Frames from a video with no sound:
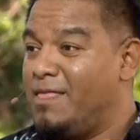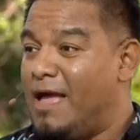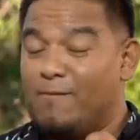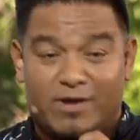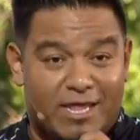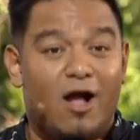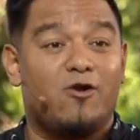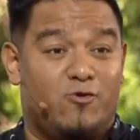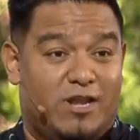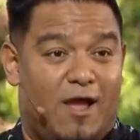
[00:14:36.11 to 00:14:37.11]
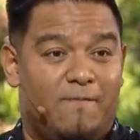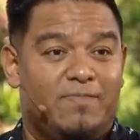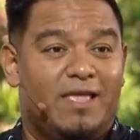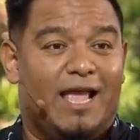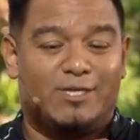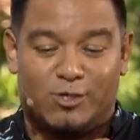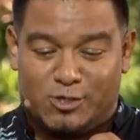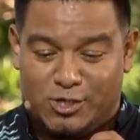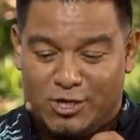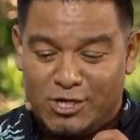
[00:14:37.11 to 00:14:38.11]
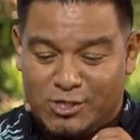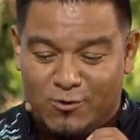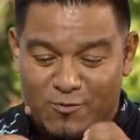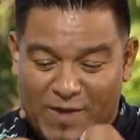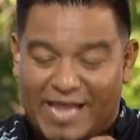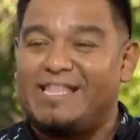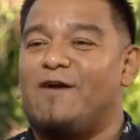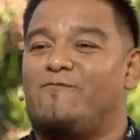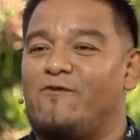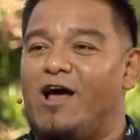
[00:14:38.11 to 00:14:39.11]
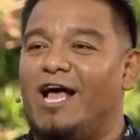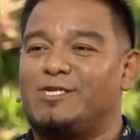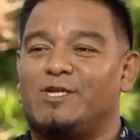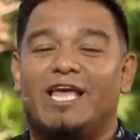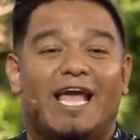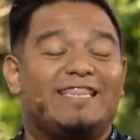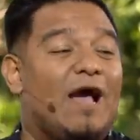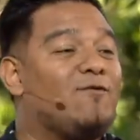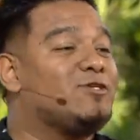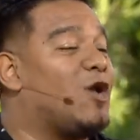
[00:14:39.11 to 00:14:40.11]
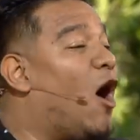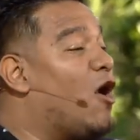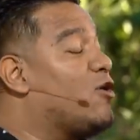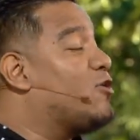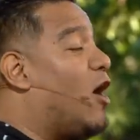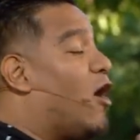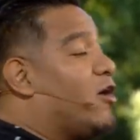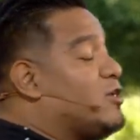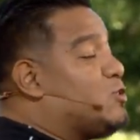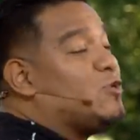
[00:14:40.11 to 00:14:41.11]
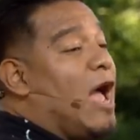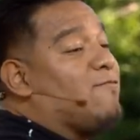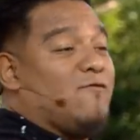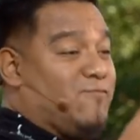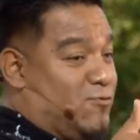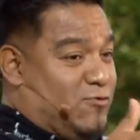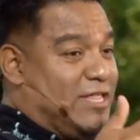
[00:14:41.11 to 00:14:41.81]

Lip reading: I'm getting hungry now. And so she would make that for us. And that was our travel food.